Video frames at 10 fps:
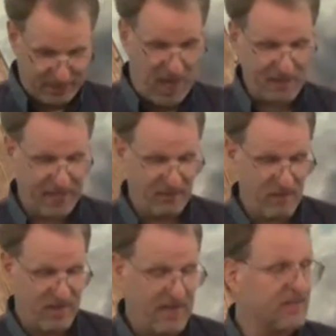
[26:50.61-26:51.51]
God gave
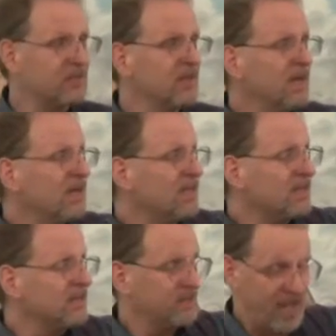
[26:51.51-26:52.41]
me this.
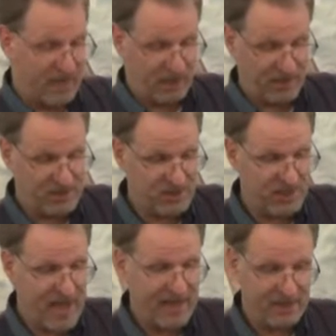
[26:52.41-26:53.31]
The title of this
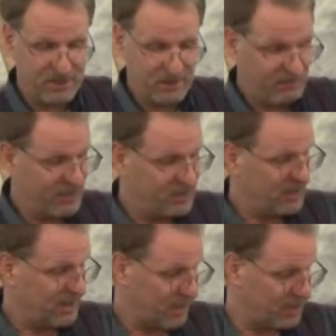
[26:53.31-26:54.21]
tonight is,
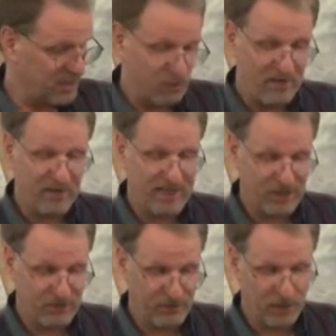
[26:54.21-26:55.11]
and here's a
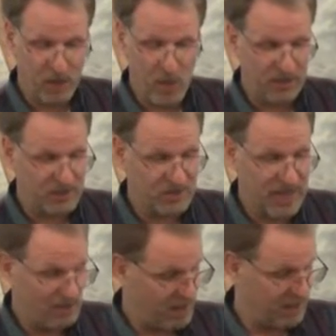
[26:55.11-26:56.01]
revelation for you all to see
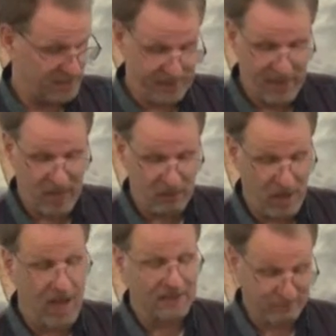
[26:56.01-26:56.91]
how
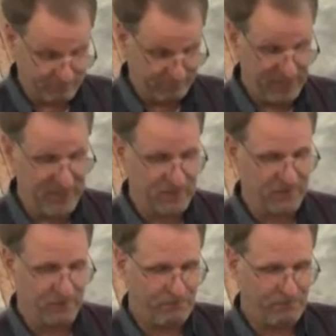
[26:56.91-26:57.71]
God is.